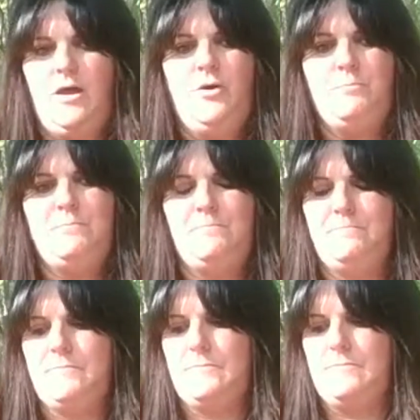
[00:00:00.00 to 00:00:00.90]
Oop.
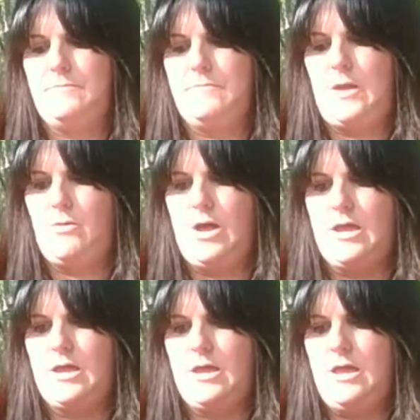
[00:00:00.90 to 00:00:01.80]

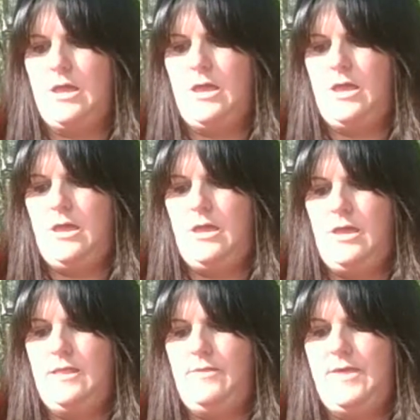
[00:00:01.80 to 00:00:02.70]
Okay.
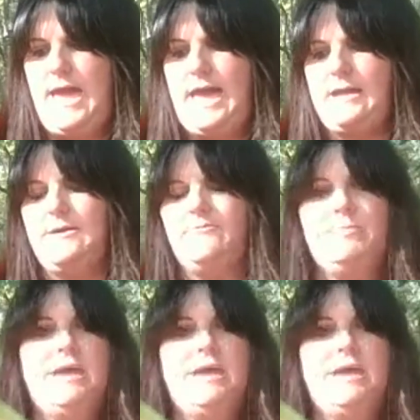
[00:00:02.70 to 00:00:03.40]
The 8 of